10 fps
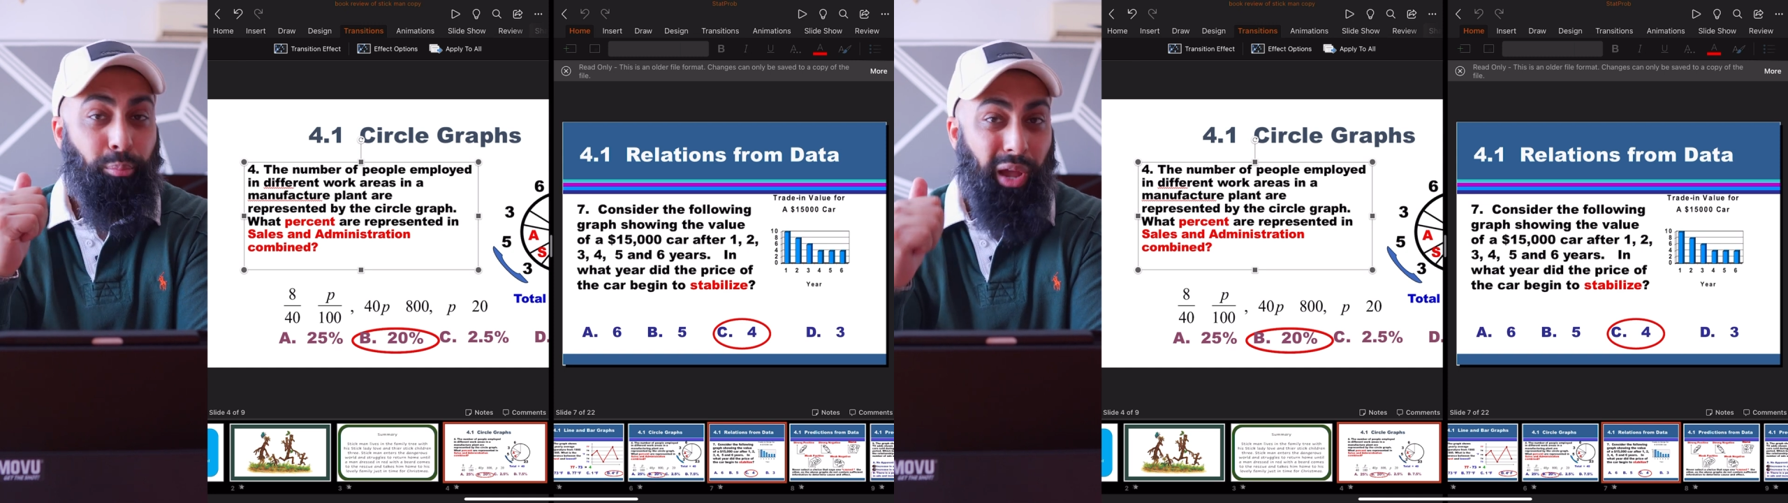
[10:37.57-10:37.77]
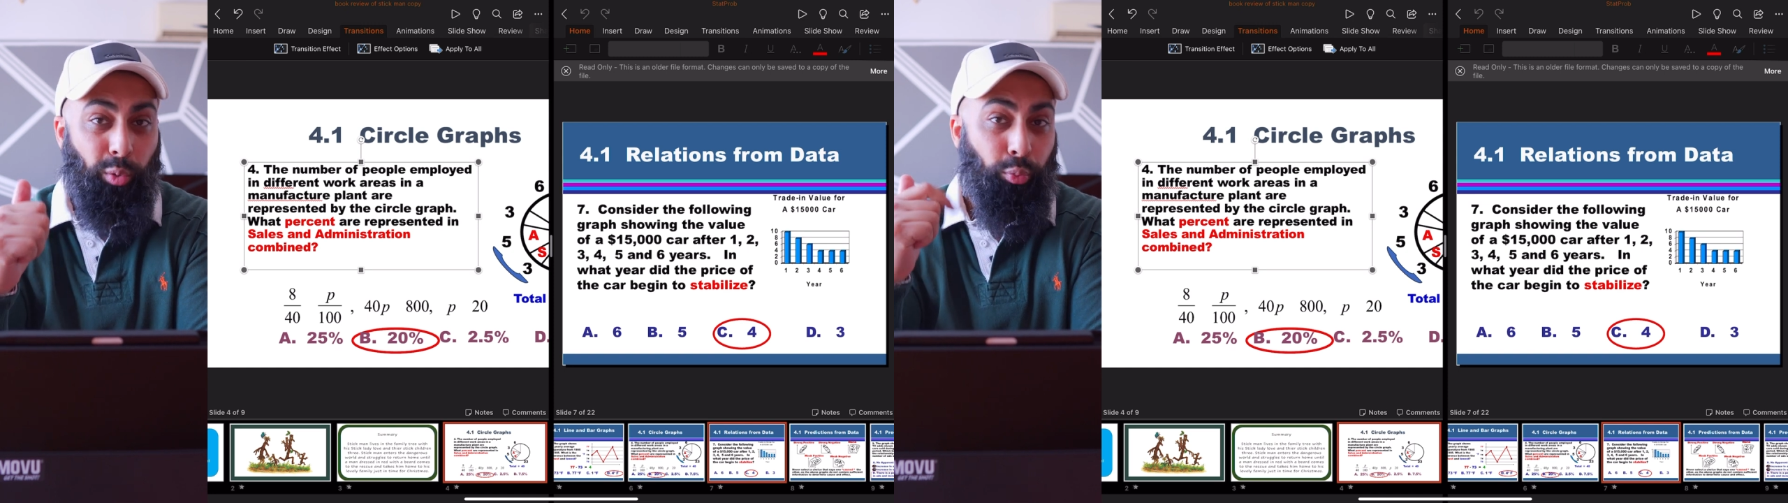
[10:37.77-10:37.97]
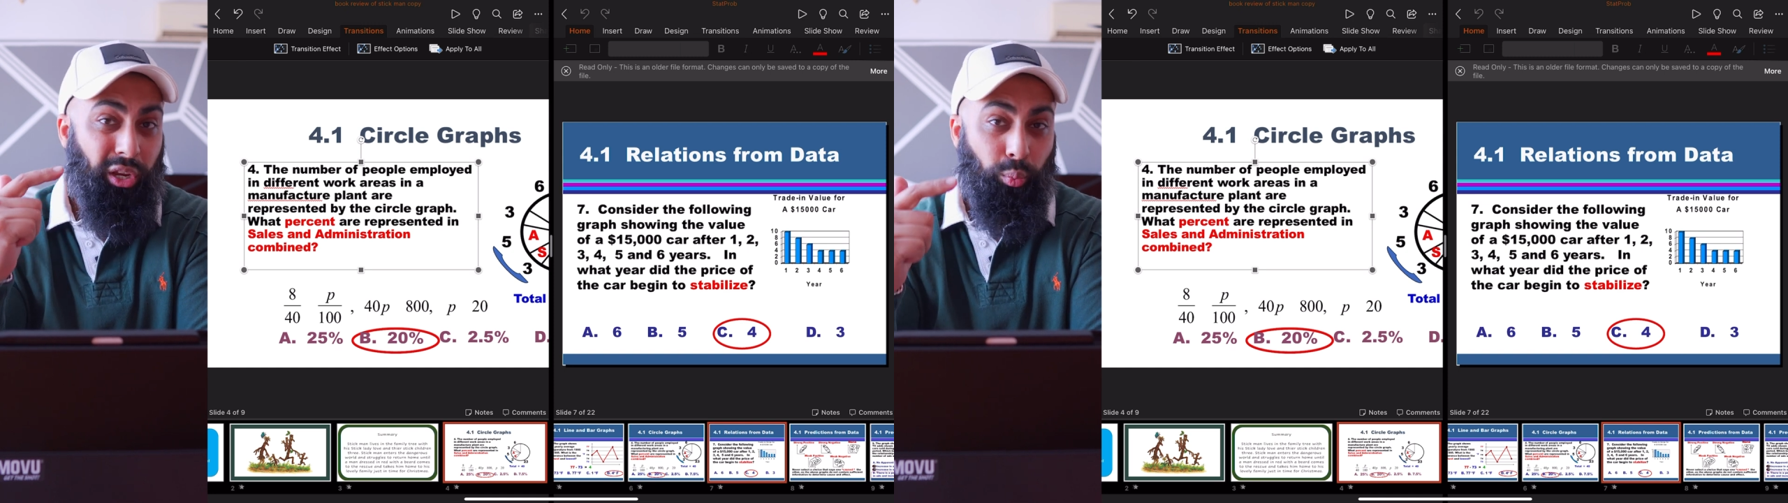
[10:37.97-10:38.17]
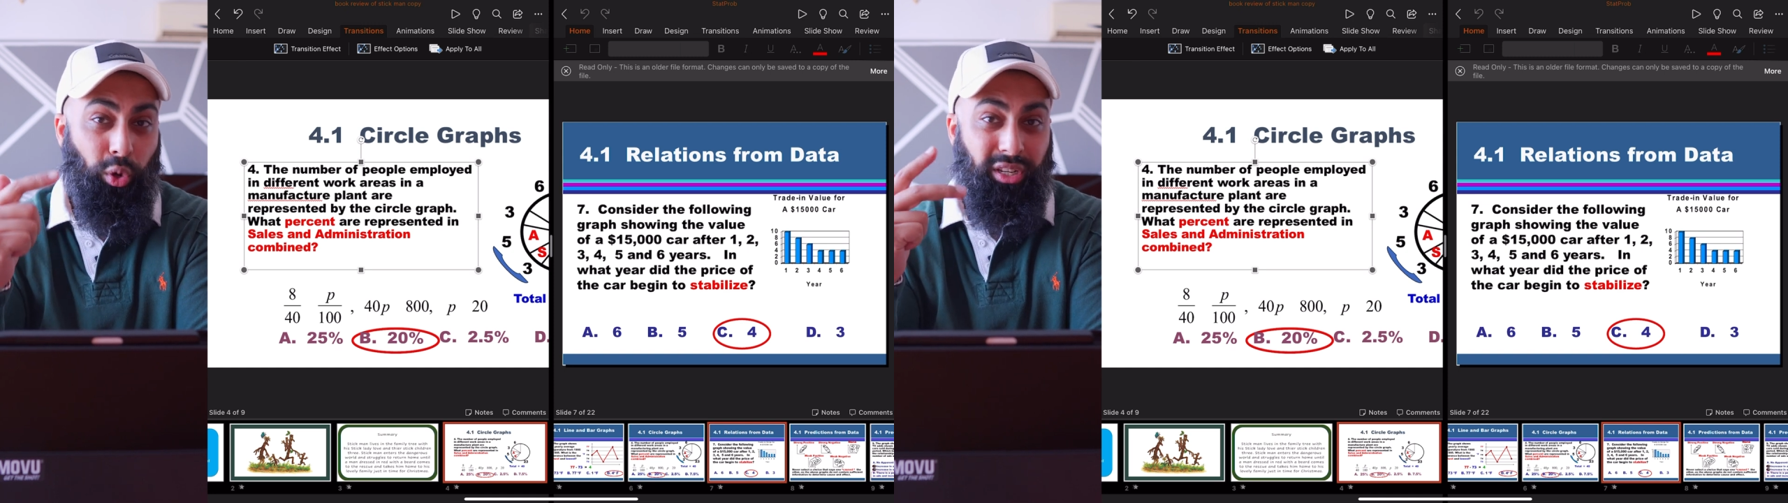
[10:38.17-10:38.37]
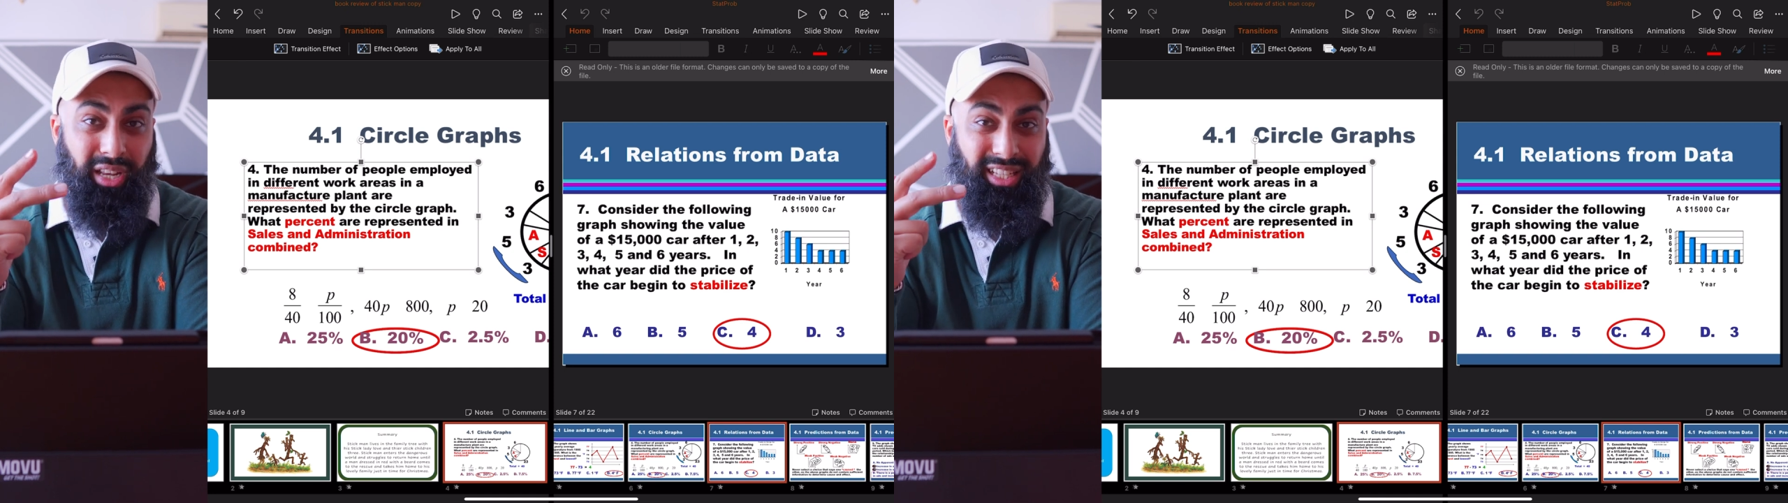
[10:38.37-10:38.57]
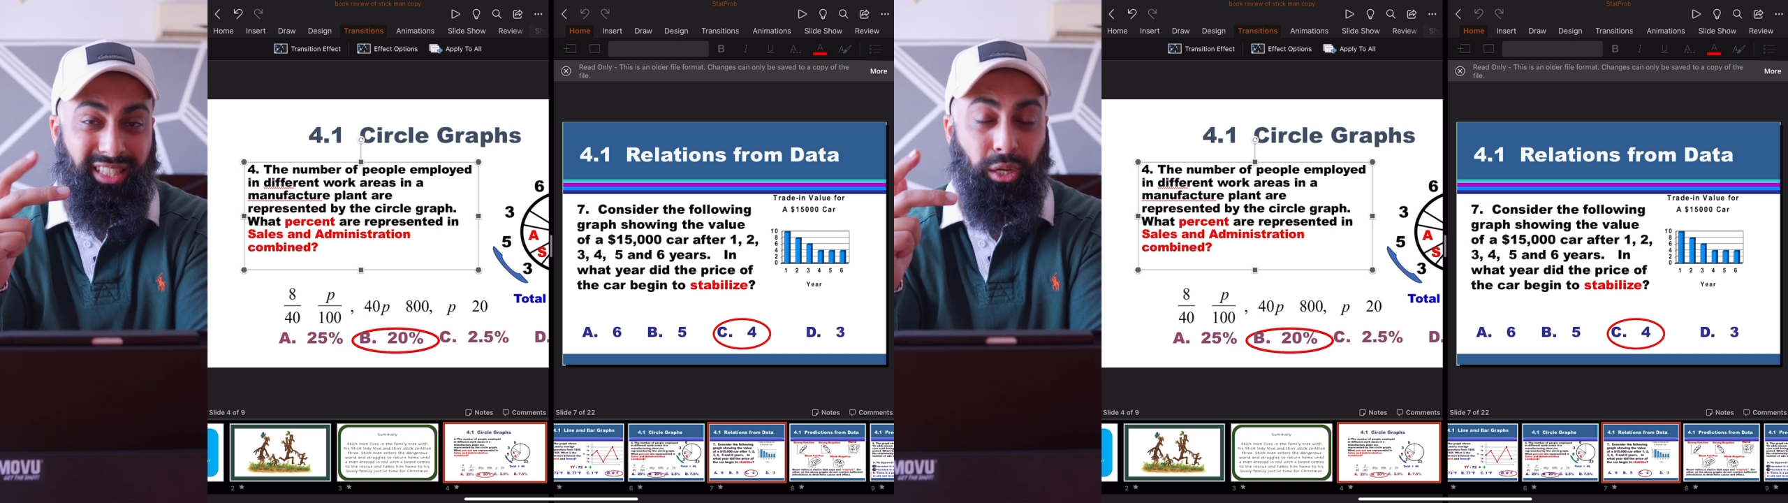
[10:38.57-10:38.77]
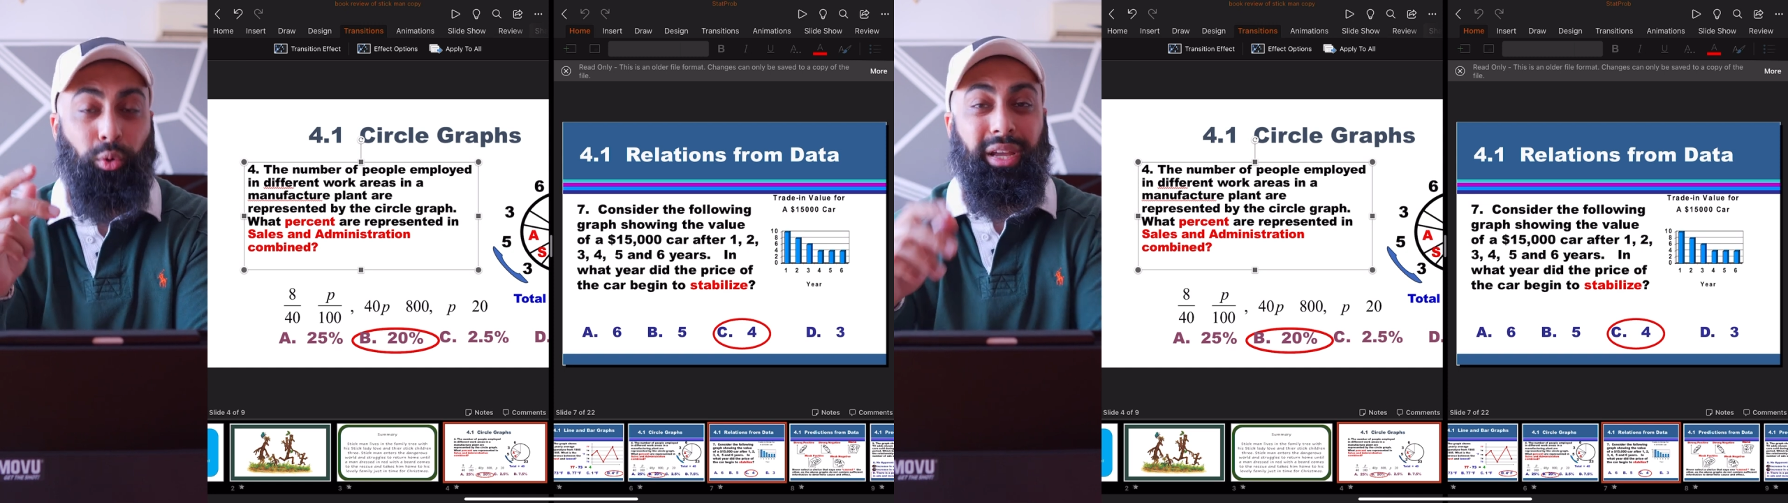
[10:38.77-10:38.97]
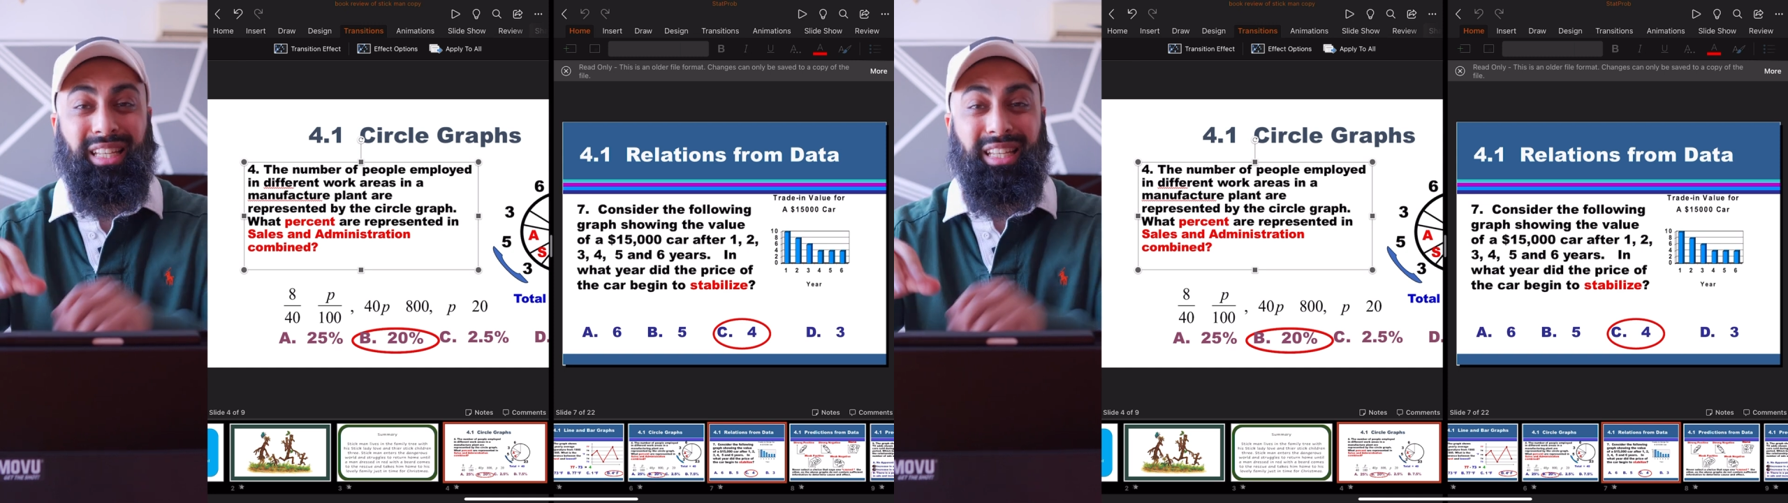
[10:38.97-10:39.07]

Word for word: PowerPoint, Word and Excel